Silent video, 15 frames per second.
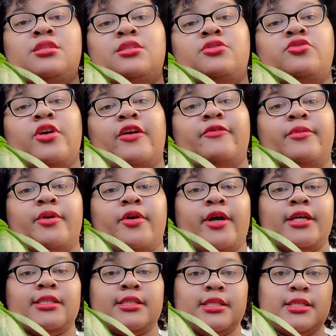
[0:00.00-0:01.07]
driving me
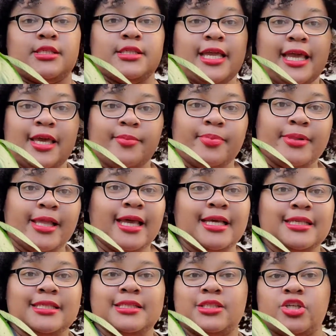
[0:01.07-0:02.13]
crazy. Stay in
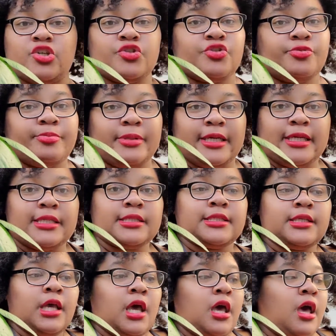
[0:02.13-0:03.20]
place, shelter in place.
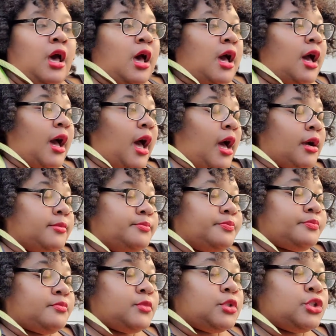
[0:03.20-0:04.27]

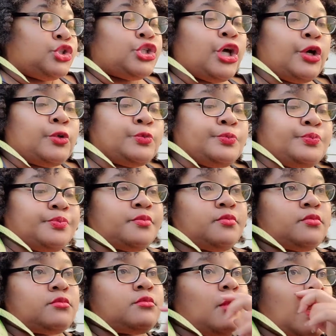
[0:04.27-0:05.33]
So
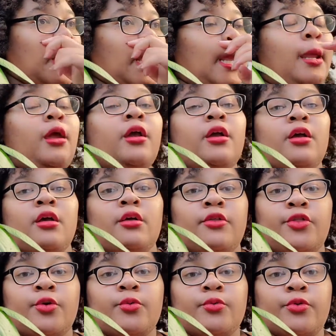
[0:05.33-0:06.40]

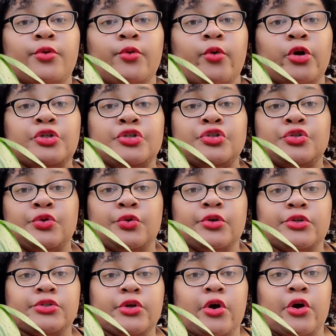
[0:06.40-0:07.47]
the grocery
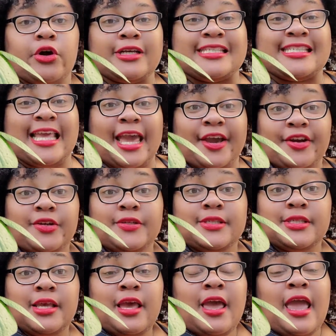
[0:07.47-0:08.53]
stores are scarce.
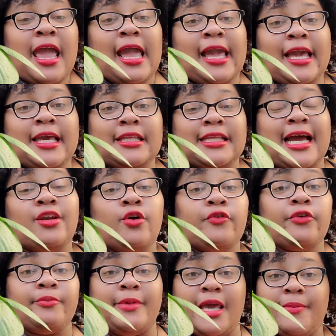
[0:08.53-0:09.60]
And I know
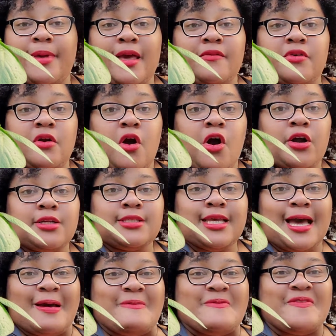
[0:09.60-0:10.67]
for me, I'm having a hard
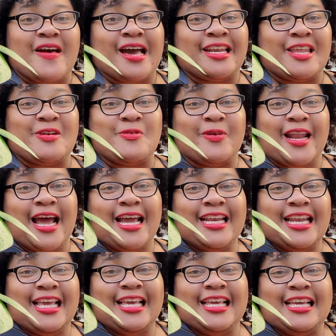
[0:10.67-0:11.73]
time finding what I
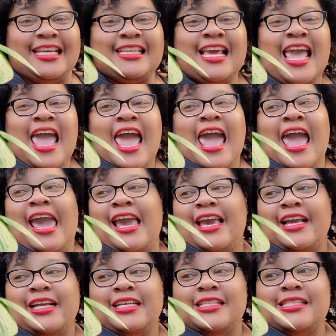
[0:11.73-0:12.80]
need.
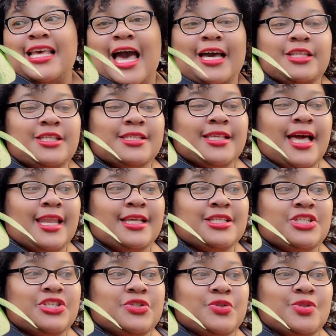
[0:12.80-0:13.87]
And I decided
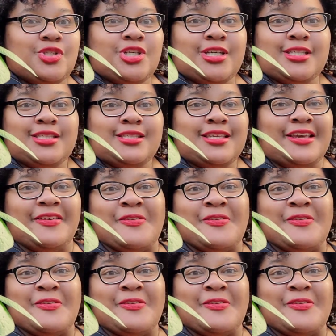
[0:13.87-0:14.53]
to just